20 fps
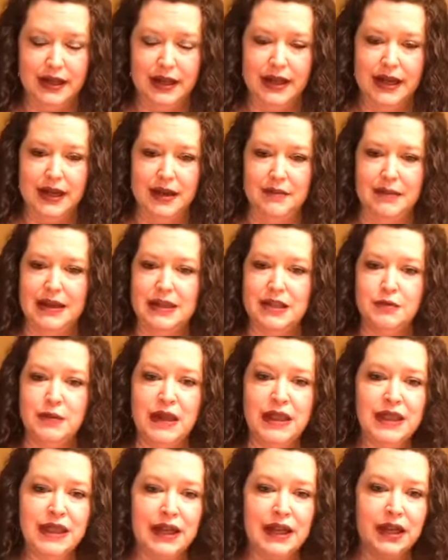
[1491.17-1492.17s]
It makes me
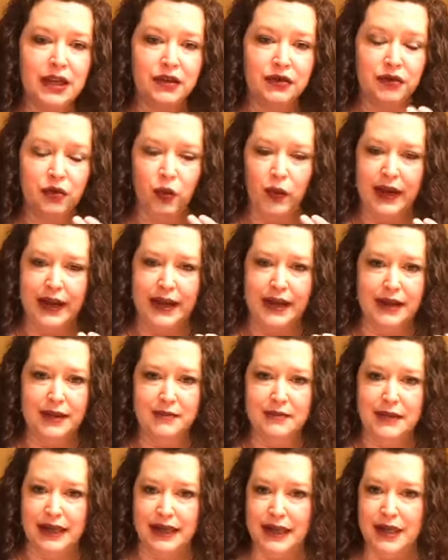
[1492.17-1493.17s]
think of when
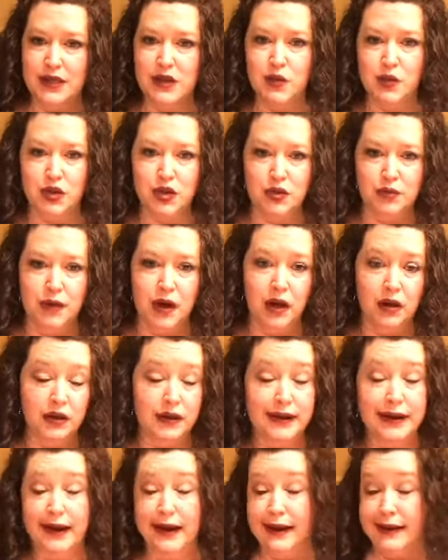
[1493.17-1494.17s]
my kids were smaller,
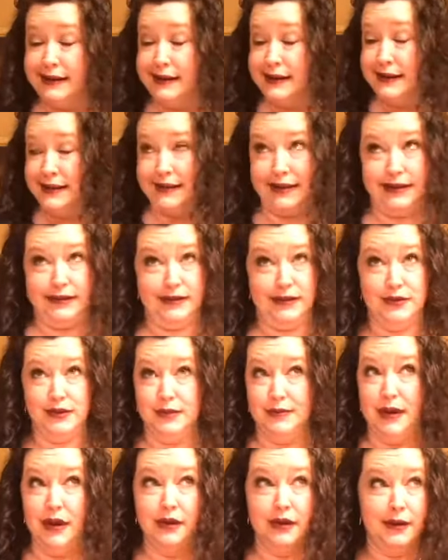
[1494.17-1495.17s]
and I just say they're
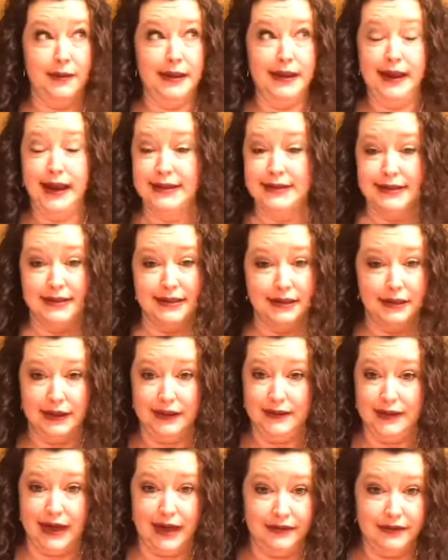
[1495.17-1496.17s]
smaller. I mean, I still
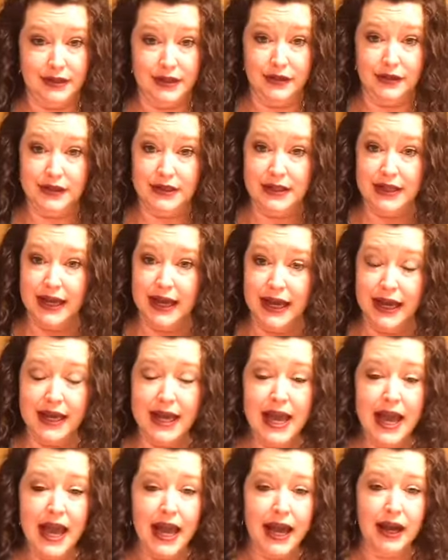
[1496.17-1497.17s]
even have to do it today.
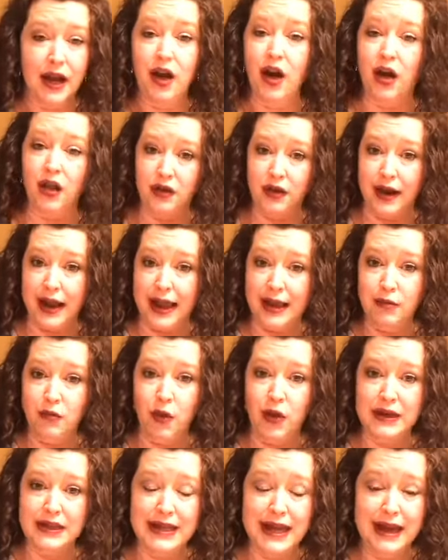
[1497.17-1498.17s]
I call their name
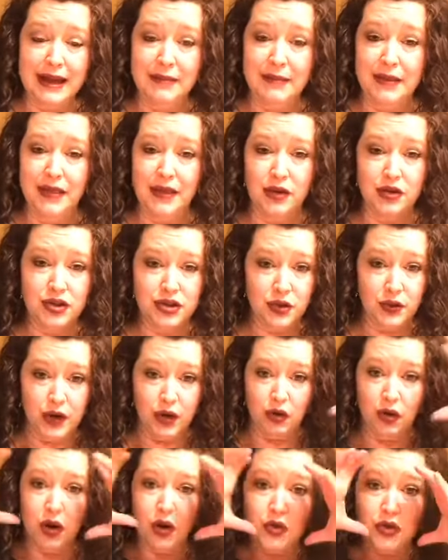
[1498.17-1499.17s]
one time, and they're so
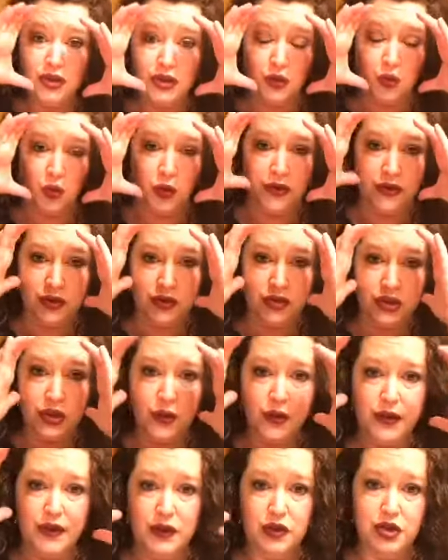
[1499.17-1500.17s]
engrossed in what they're
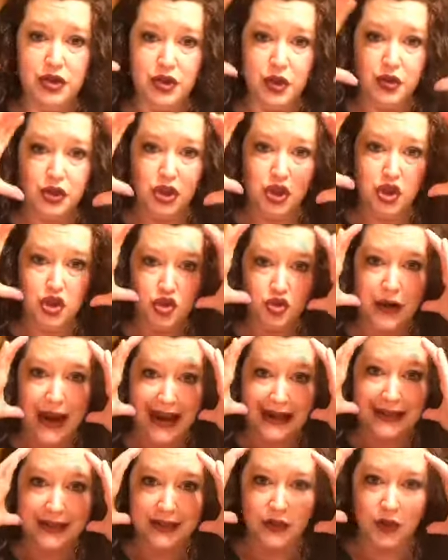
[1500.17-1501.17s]
doing, they're so
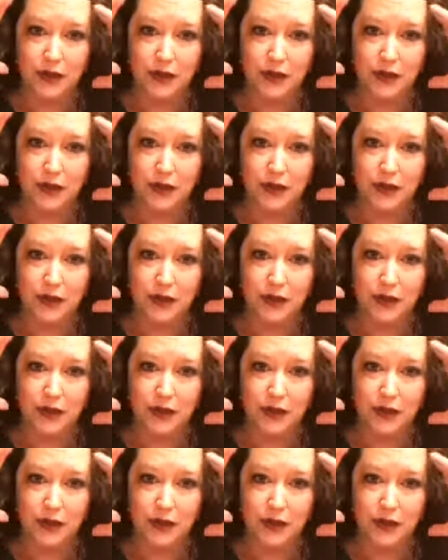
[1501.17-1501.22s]
distracted, their